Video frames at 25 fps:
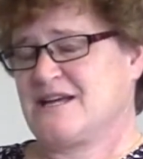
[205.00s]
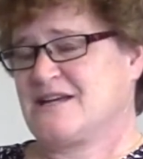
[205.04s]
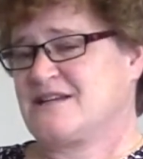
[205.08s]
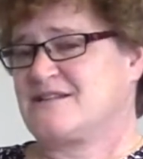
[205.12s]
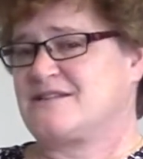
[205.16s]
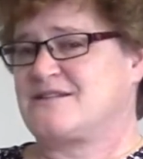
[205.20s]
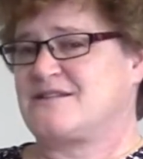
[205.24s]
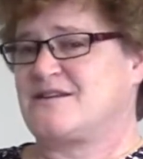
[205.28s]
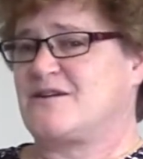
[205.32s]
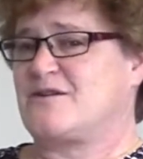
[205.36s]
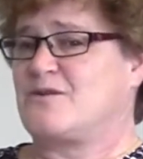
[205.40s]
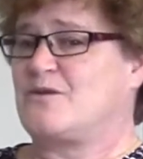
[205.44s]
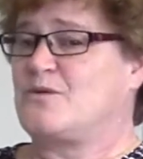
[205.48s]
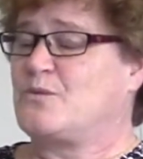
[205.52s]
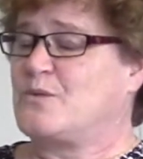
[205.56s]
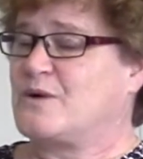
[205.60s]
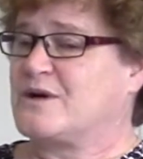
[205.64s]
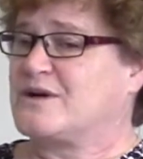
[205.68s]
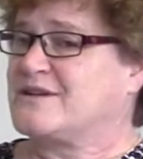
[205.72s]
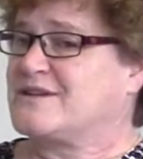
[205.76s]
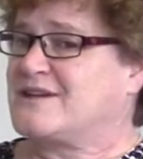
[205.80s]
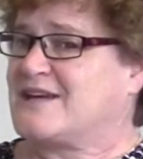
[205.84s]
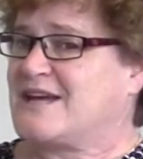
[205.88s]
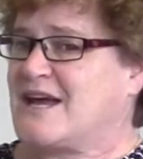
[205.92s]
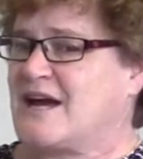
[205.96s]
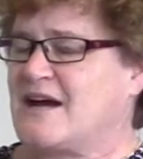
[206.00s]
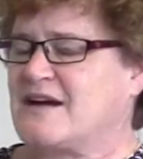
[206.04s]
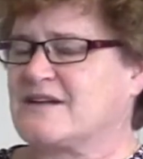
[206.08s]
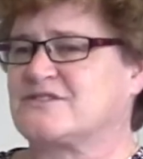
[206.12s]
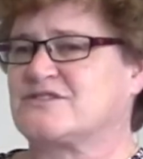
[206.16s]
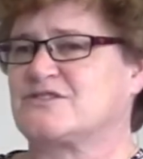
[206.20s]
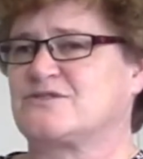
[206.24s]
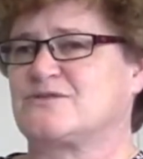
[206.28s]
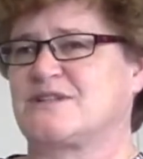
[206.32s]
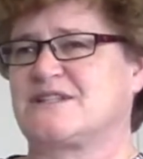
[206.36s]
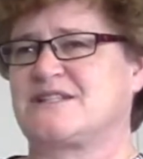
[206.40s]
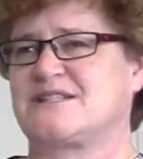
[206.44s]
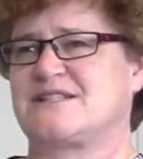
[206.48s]
So what are the
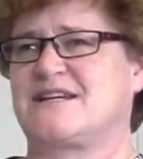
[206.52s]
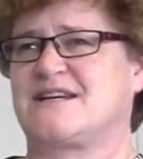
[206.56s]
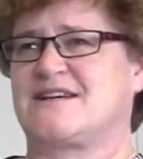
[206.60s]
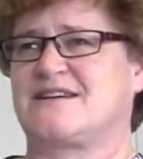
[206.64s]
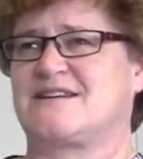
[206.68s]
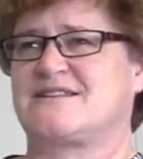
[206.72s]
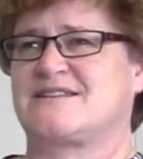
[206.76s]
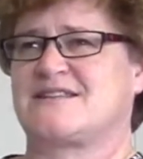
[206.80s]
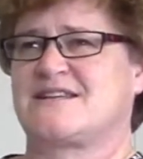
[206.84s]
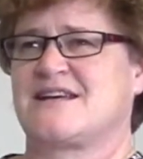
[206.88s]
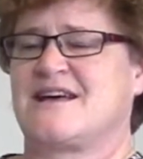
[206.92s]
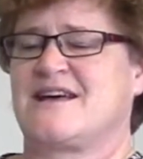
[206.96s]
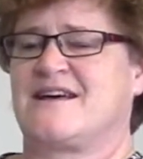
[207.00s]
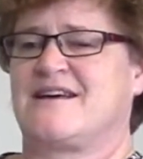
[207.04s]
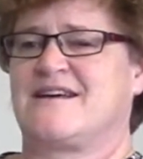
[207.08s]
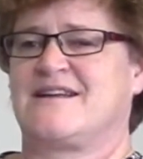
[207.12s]
characteristics?